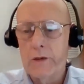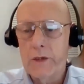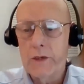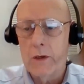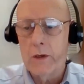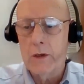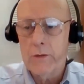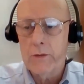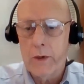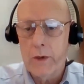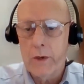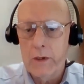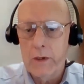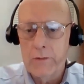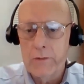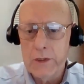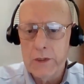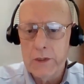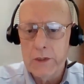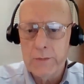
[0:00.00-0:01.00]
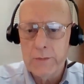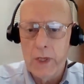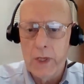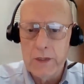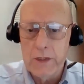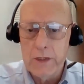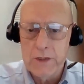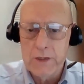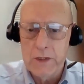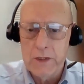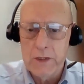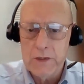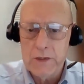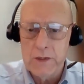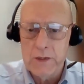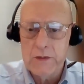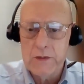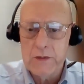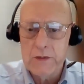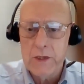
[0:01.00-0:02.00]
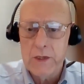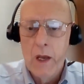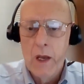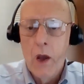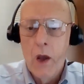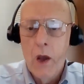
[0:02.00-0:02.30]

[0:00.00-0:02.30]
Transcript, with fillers: sheltering of displaced citizens,